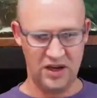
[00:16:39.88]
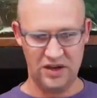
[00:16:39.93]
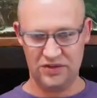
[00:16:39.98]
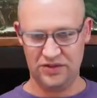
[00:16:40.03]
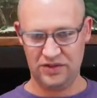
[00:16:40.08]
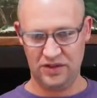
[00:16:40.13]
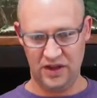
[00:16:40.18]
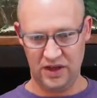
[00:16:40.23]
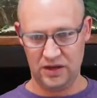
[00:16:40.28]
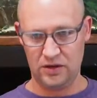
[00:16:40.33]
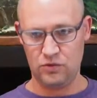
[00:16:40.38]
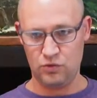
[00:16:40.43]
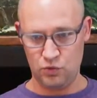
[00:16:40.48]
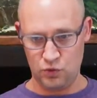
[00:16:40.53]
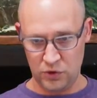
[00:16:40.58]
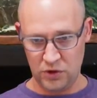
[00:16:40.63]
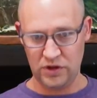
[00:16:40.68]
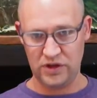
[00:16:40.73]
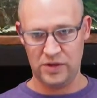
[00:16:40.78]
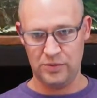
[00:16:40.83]
a nice, like,
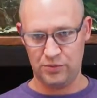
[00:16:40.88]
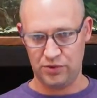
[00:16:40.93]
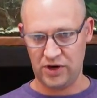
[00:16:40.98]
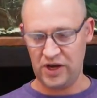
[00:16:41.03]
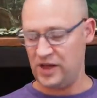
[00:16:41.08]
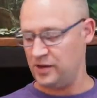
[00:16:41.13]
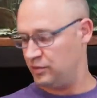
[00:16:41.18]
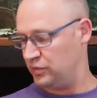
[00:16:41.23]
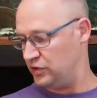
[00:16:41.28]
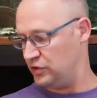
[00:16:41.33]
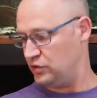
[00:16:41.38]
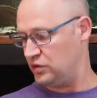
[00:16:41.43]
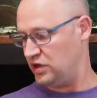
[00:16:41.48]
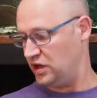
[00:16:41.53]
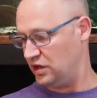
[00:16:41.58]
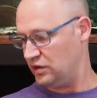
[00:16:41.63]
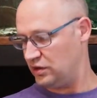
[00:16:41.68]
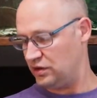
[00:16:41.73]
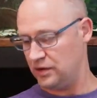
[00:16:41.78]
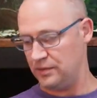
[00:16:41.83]
really bright blue
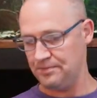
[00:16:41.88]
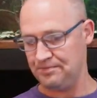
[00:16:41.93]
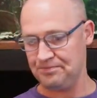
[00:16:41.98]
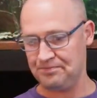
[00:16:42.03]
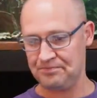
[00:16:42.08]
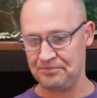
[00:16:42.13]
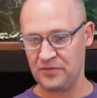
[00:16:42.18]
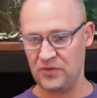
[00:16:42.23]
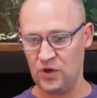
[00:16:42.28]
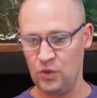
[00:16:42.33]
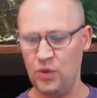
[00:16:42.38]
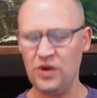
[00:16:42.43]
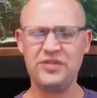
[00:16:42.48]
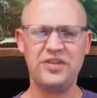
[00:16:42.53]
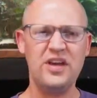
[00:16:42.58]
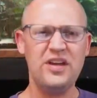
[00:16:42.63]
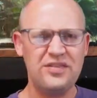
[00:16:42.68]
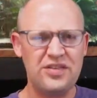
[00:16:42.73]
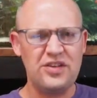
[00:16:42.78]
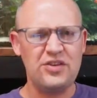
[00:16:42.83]
color. Well,
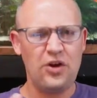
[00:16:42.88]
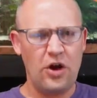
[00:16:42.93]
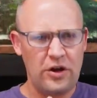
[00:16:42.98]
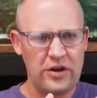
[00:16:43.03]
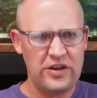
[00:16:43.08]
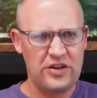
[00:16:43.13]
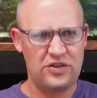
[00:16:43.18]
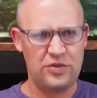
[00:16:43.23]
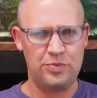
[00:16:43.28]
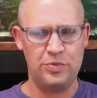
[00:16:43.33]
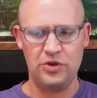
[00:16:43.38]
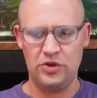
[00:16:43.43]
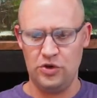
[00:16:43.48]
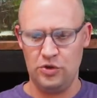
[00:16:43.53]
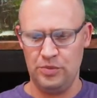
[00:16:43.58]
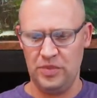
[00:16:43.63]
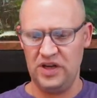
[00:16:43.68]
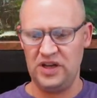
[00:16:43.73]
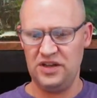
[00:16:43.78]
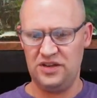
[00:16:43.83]
it's a darkish
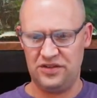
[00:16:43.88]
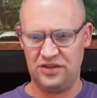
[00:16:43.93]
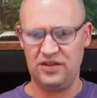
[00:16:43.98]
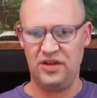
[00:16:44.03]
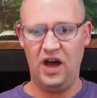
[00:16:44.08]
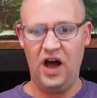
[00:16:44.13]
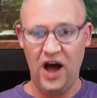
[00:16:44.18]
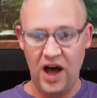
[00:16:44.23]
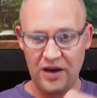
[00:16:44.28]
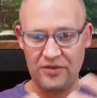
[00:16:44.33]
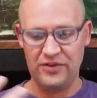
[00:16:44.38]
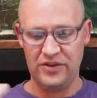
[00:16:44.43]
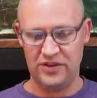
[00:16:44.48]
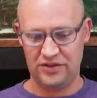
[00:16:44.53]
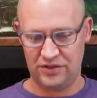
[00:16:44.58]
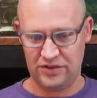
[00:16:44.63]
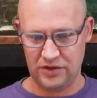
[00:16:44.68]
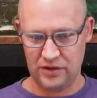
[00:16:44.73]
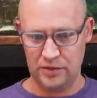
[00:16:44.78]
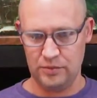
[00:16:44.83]
blue, but it's
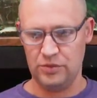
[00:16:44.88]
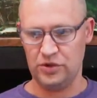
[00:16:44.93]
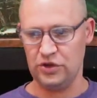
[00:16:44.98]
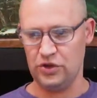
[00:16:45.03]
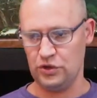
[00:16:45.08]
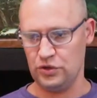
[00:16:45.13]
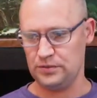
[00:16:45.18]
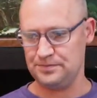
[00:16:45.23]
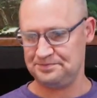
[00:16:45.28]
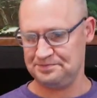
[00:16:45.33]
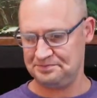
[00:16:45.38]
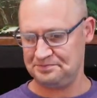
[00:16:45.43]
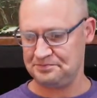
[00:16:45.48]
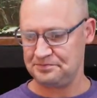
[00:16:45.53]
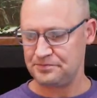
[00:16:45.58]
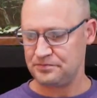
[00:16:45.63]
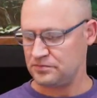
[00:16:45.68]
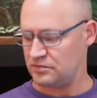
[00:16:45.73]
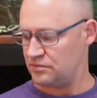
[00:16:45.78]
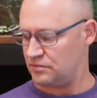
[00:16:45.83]
obviously blue,
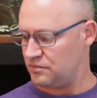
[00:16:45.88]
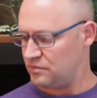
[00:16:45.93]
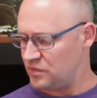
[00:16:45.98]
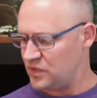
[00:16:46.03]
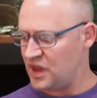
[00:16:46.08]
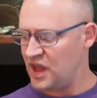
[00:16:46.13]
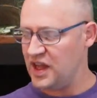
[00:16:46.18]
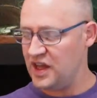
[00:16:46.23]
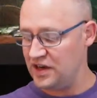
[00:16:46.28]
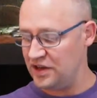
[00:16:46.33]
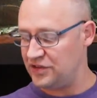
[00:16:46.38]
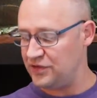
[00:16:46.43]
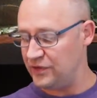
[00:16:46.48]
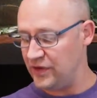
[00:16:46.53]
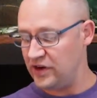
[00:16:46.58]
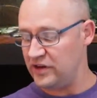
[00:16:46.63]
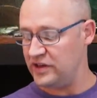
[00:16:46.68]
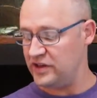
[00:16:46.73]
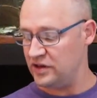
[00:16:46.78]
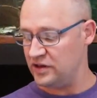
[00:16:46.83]
and it's
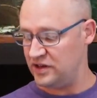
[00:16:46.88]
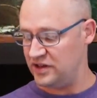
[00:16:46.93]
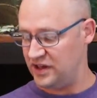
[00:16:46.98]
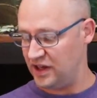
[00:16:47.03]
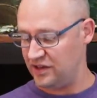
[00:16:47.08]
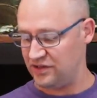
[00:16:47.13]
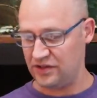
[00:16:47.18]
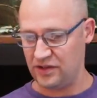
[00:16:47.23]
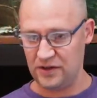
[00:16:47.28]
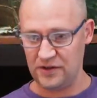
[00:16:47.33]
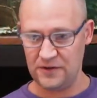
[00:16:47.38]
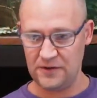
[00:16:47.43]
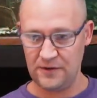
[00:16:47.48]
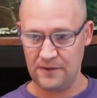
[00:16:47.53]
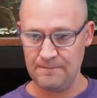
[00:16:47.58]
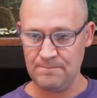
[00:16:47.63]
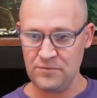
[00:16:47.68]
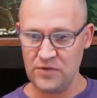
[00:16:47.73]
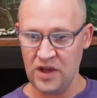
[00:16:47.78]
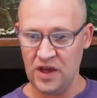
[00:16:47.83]
very
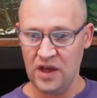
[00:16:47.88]
iridescent.